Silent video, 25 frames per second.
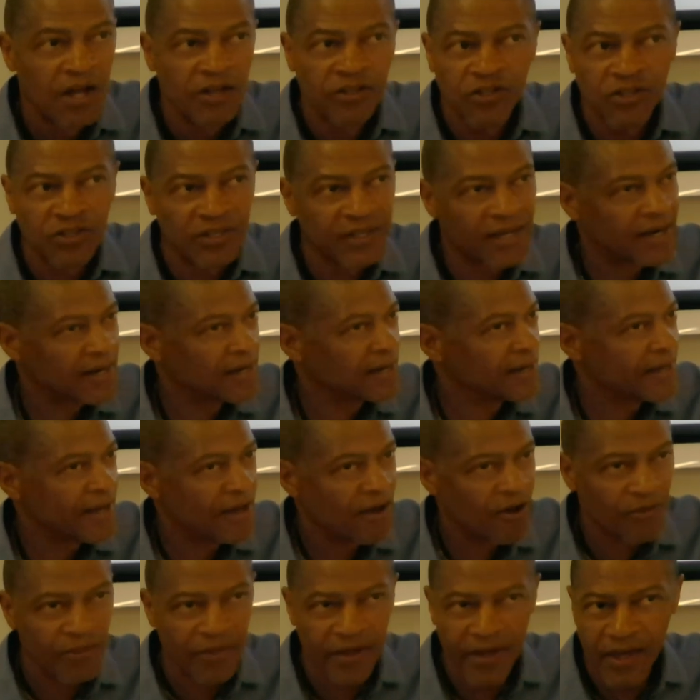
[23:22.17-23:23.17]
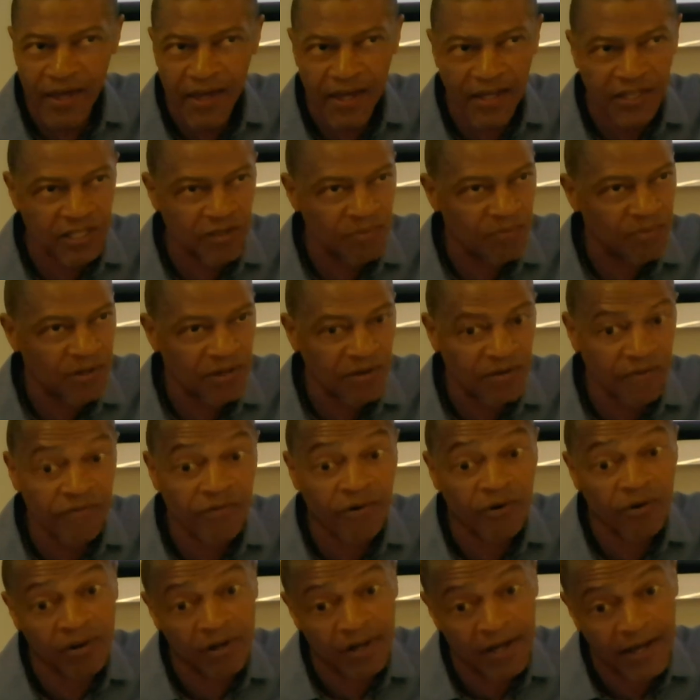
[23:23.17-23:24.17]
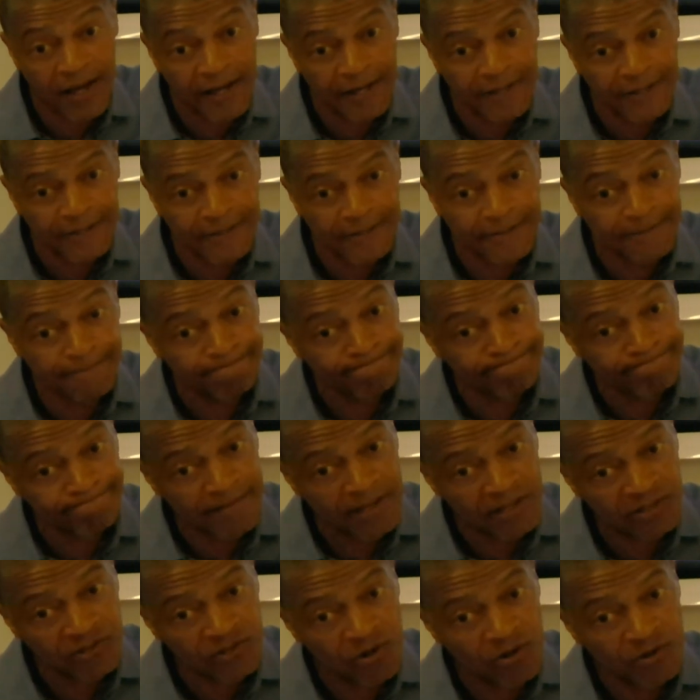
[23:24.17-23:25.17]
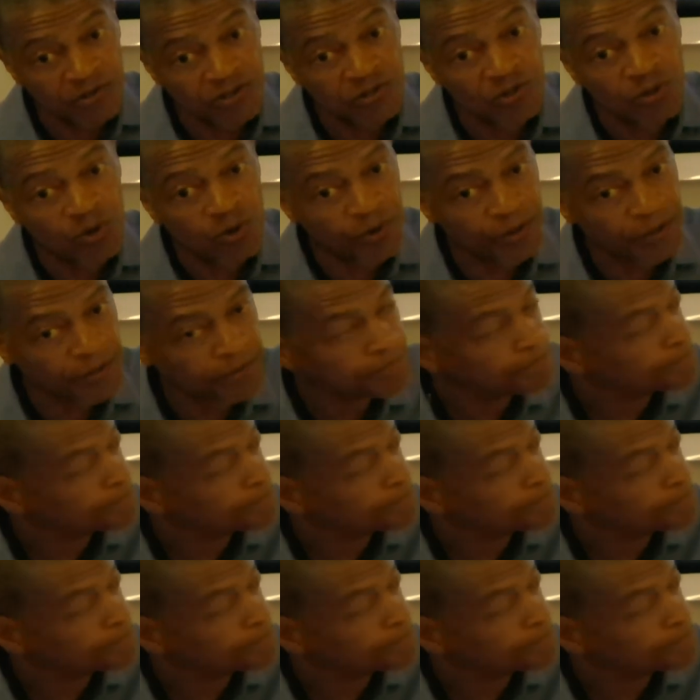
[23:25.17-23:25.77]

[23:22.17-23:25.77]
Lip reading: to not allow the egg to be fertilized. That's all it's doing.